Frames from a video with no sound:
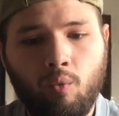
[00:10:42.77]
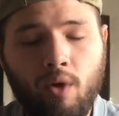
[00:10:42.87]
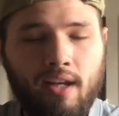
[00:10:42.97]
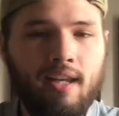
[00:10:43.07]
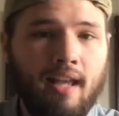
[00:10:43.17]

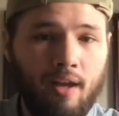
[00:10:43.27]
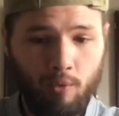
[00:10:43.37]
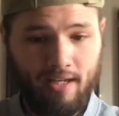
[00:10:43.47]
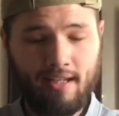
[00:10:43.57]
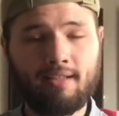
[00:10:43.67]
when he
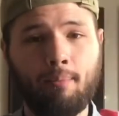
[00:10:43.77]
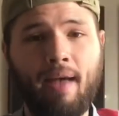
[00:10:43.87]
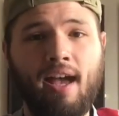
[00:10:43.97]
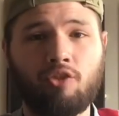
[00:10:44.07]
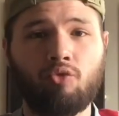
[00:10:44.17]
gets a
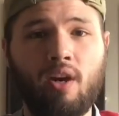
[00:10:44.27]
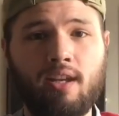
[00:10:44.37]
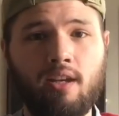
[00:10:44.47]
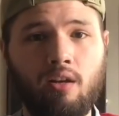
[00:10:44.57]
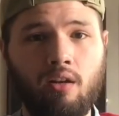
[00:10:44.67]
pass
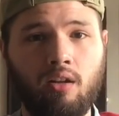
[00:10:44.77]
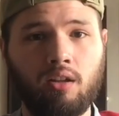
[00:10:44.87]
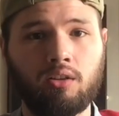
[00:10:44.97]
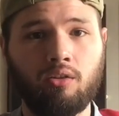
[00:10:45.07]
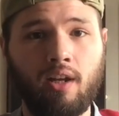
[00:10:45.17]
right here,
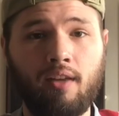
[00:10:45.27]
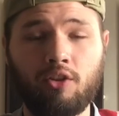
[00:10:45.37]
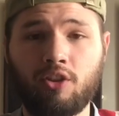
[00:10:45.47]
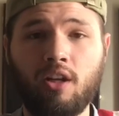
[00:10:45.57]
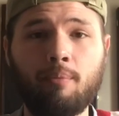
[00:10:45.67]
okay,
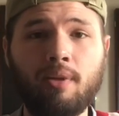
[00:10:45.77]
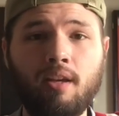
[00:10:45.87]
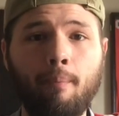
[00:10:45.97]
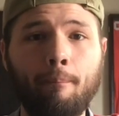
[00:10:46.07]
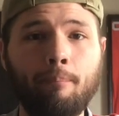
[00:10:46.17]
there's going to
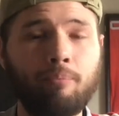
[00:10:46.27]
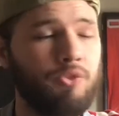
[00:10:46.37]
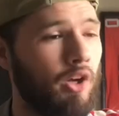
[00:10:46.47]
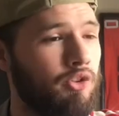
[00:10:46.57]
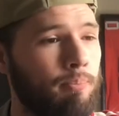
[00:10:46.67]
be a
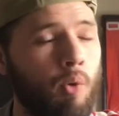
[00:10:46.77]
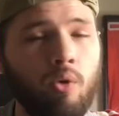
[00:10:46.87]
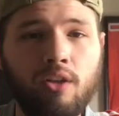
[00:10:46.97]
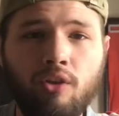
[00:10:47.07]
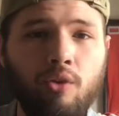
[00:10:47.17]

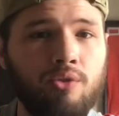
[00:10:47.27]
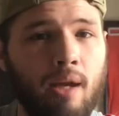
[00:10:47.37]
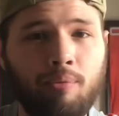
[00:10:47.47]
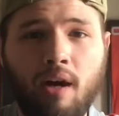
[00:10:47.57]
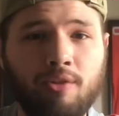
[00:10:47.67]
0.2,
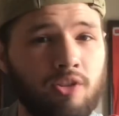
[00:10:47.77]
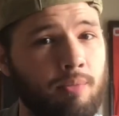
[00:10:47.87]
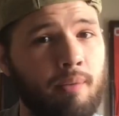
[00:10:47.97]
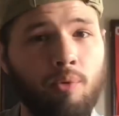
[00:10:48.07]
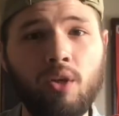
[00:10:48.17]
I promise, there's
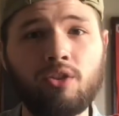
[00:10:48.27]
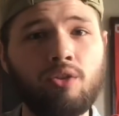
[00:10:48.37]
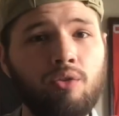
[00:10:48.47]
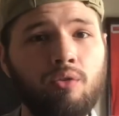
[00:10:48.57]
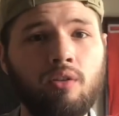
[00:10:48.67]
going to be a
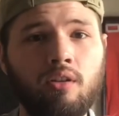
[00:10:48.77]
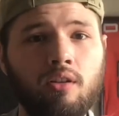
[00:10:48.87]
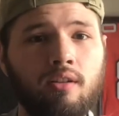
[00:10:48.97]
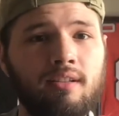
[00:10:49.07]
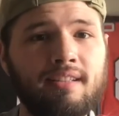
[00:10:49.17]
0.2
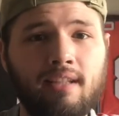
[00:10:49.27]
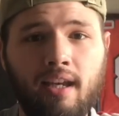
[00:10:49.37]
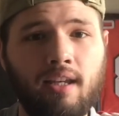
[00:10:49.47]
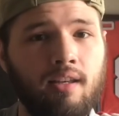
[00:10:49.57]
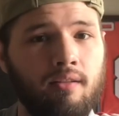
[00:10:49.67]

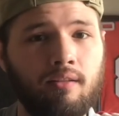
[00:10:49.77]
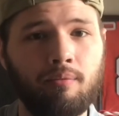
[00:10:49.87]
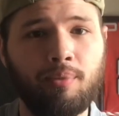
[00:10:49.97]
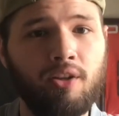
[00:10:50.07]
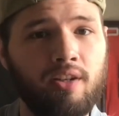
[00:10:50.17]
second
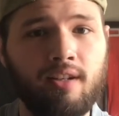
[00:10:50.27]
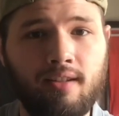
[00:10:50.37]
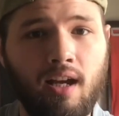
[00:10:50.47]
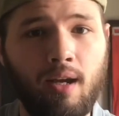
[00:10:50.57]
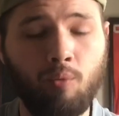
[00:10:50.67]
period in
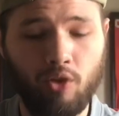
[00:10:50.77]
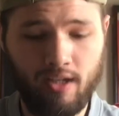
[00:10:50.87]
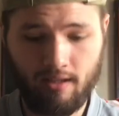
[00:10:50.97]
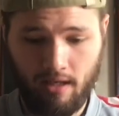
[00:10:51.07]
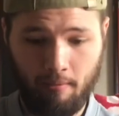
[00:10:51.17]
time where
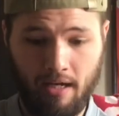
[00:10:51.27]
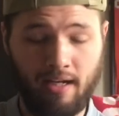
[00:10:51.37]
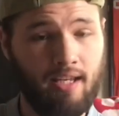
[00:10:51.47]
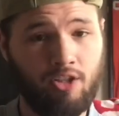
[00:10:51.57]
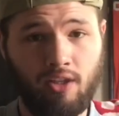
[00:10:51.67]
he's like, am I
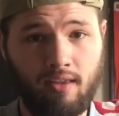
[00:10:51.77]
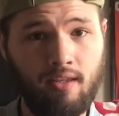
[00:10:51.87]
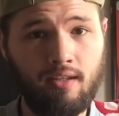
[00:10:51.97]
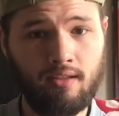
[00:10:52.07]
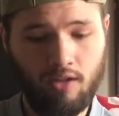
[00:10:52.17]
going to catch it like
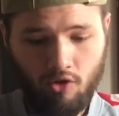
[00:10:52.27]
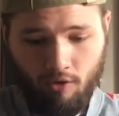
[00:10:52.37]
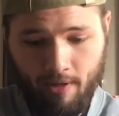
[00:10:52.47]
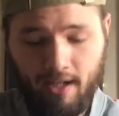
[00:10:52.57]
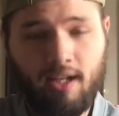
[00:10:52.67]
this,
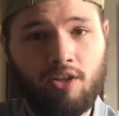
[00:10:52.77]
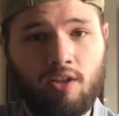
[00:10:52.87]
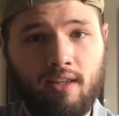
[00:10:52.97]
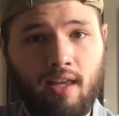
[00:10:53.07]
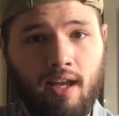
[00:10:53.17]
or am I going to catch
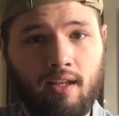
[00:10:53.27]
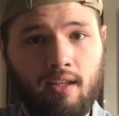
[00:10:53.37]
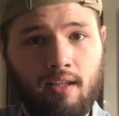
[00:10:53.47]
it like that?